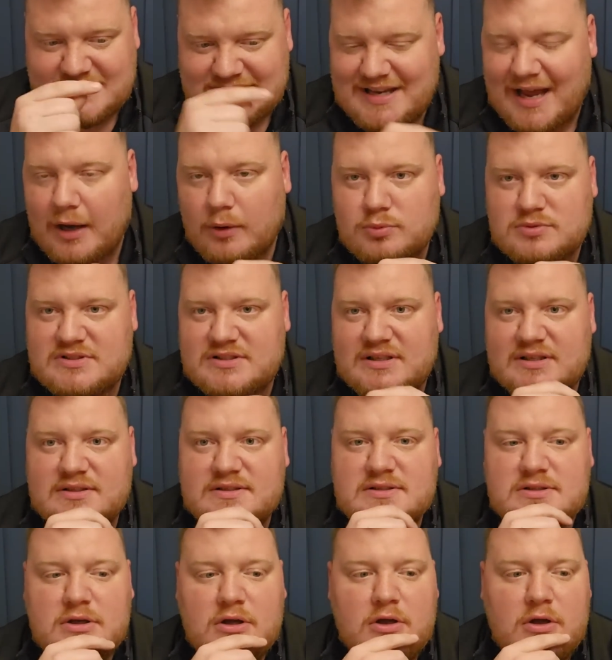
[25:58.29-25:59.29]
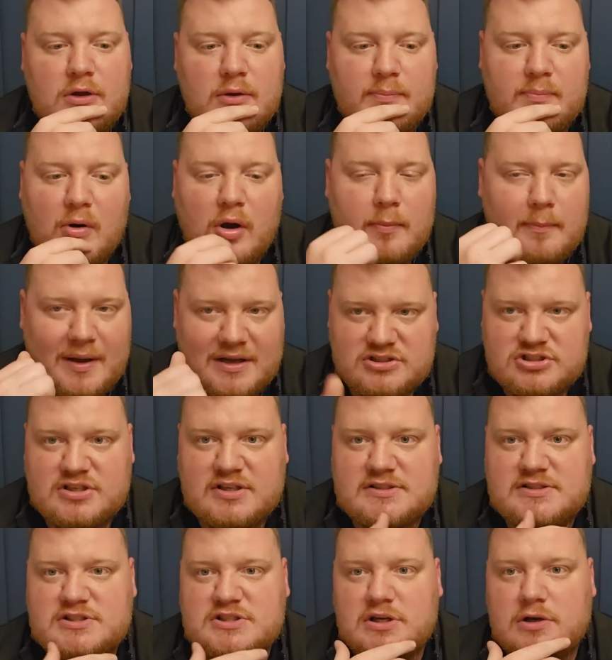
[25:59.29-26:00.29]
touted by
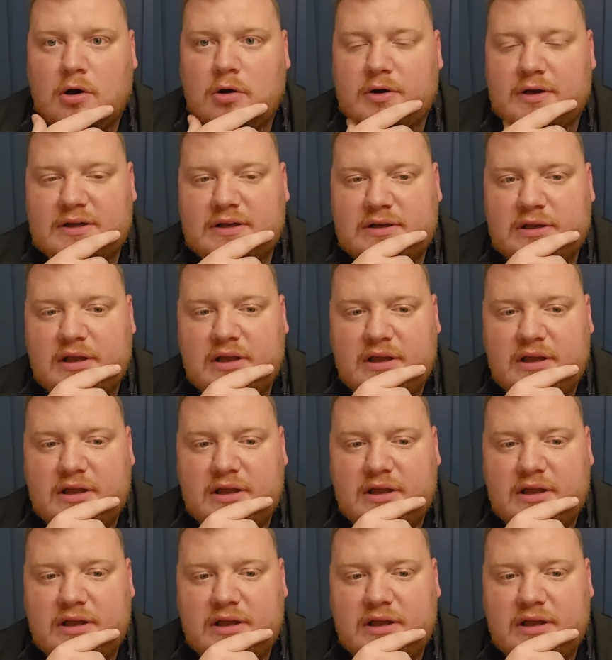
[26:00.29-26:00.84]
Manchester United.